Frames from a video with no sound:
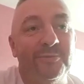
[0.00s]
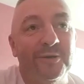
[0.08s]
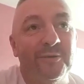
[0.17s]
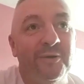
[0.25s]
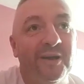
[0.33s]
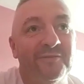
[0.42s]

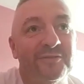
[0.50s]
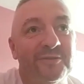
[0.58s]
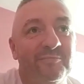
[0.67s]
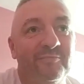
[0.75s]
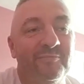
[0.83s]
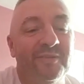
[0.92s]
do have
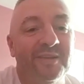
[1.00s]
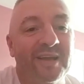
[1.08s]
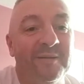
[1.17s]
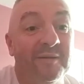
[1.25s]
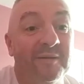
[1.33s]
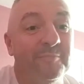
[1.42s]
some
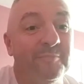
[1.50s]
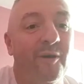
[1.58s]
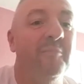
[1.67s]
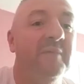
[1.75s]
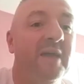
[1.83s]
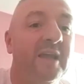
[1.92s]

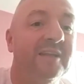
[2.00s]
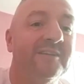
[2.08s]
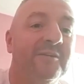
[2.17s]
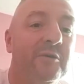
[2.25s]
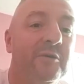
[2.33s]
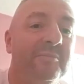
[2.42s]
more men at the
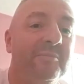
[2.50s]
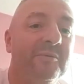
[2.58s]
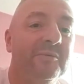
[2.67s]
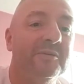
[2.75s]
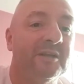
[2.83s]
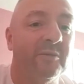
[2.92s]
group
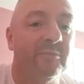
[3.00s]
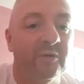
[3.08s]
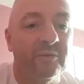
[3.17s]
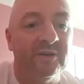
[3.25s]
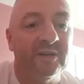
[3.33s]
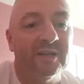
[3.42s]
than
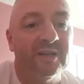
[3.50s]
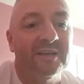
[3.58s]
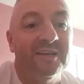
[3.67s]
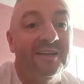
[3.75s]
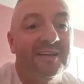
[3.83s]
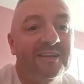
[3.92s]
women,
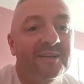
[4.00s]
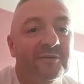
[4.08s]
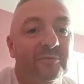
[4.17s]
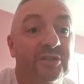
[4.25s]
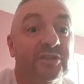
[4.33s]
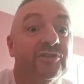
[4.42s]

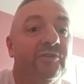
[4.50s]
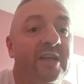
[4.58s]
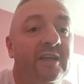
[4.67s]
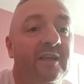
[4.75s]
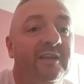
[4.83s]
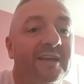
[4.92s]
which is
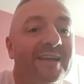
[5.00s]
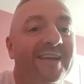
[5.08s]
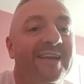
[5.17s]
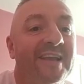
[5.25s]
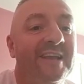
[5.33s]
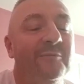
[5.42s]
great
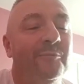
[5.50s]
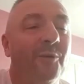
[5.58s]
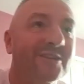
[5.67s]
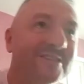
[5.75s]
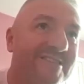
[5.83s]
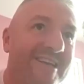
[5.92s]
in
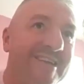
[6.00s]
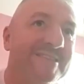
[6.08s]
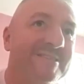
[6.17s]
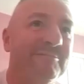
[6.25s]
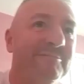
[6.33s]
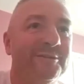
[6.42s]
one
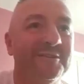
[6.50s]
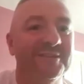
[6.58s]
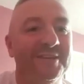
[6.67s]
sense, but